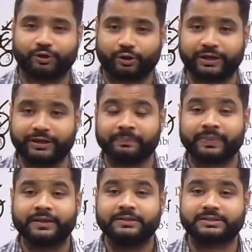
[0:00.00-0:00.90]
Okay,
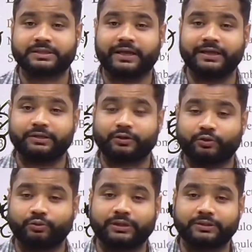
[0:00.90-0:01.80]
state
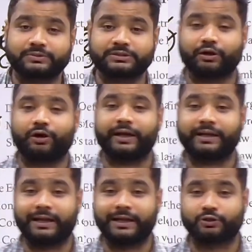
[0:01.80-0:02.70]
Coulomb's law and
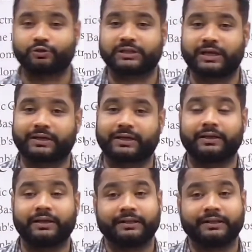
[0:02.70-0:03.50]
electrostatic.